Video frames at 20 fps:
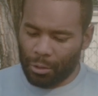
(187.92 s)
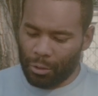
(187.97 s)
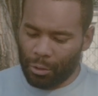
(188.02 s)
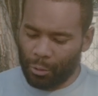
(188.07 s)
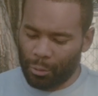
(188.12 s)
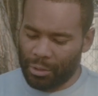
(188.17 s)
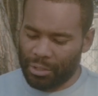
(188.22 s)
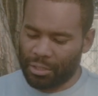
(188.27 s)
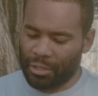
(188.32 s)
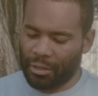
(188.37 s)

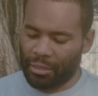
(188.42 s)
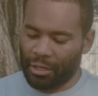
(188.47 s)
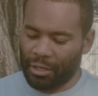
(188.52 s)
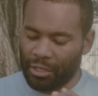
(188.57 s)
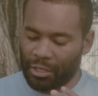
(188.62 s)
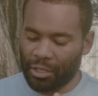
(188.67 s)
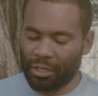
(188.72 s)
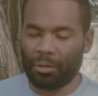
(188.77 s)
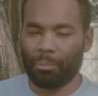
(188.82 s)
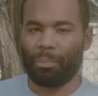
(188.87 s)
who is on the
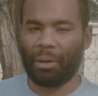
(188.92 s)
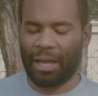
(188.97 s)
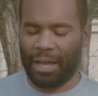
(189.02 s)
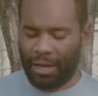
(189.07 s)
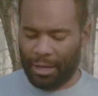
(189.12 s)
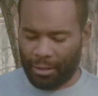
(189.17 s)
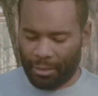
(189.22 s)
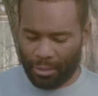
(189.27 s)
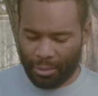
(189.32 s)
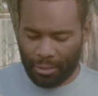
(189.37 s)
good
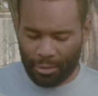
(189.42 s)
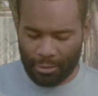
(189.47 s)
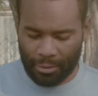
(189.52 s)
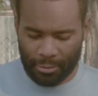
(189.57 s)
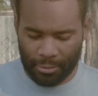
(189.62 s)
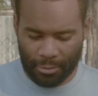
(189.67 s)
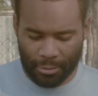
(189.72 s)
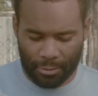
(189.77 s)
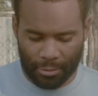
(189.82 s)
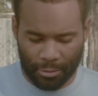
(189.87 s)
path
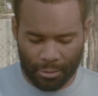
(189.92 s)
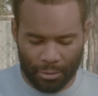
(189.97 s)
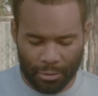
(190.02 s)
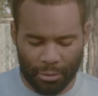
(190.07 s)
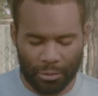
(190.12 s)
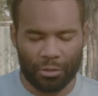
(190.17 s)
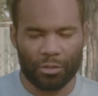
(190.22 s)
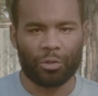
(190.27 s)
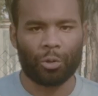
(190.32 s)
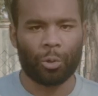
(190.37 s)

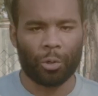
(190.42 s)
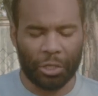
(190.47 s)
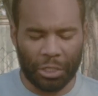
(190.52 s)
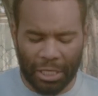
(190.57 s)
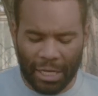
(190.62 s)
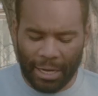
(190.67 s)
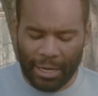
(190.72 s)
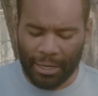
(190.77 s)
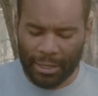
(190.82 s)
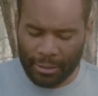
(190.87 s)

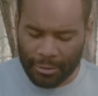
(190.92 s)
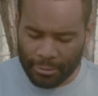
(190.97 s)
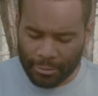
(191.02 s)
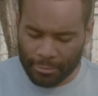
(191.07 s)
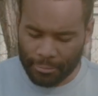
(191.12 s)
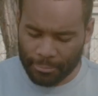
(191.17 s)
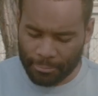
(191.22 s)
toward God